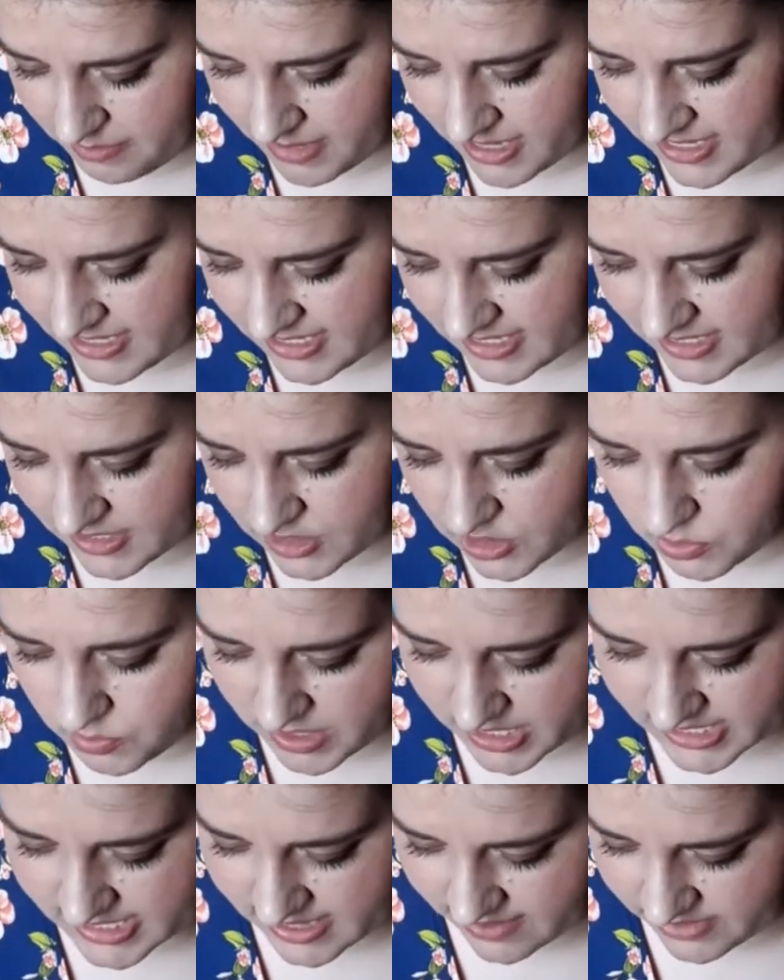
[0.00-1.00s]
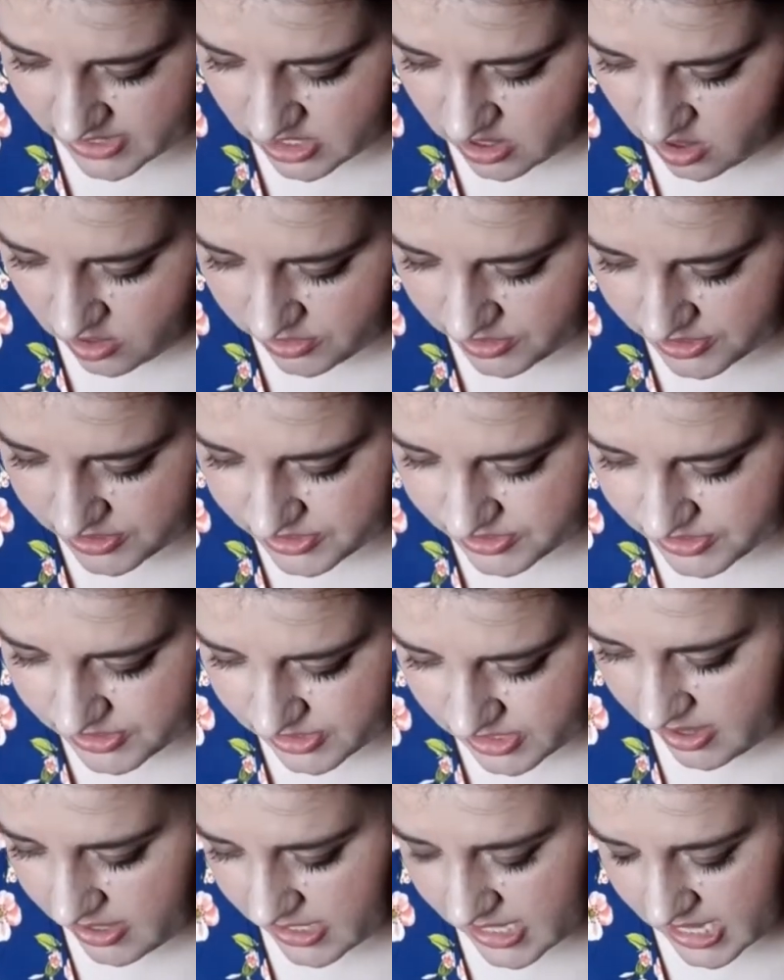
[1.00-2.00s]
Mist is $27.